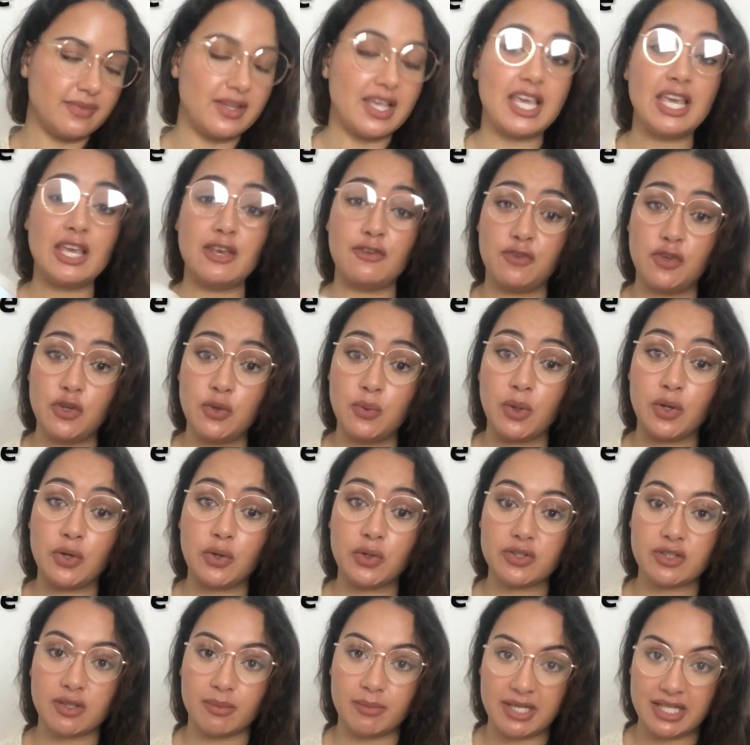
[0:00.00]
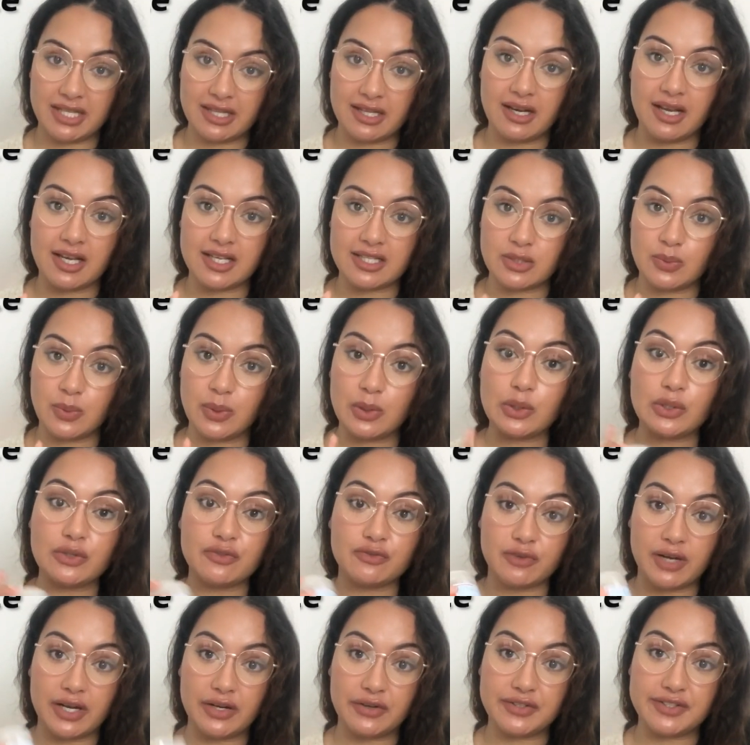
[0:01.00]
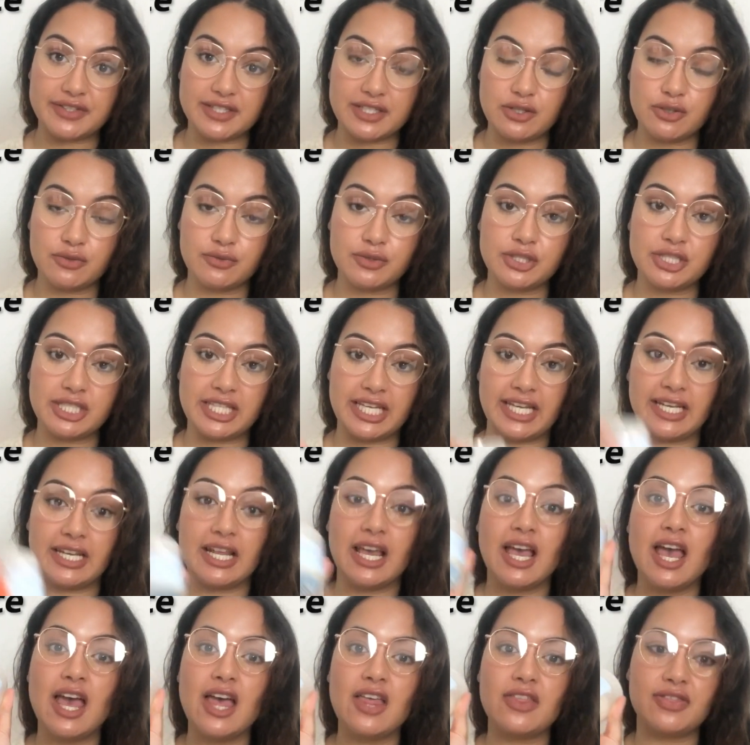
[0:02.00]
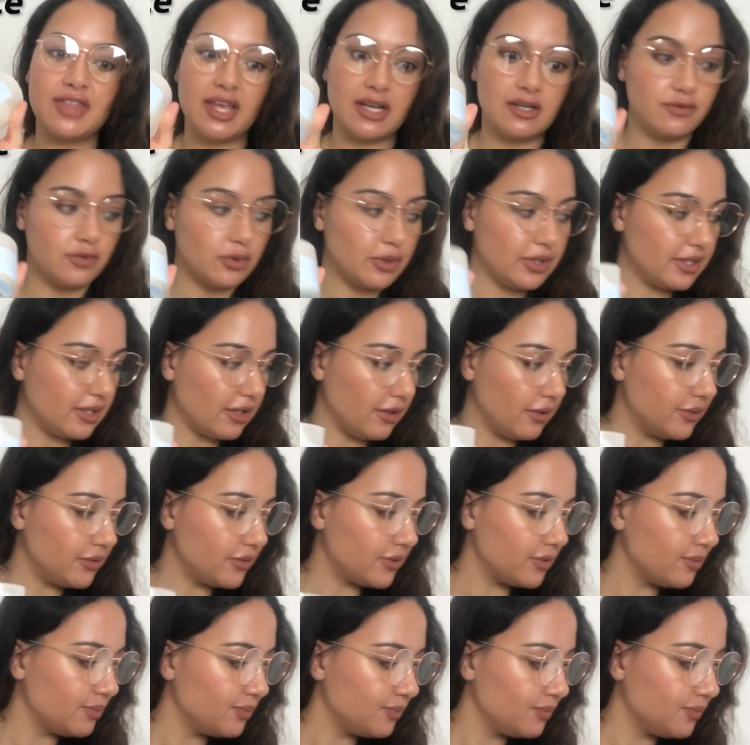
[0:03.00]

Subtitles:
If you are not somebody that likes to include fragrance in your routine, then avoid those.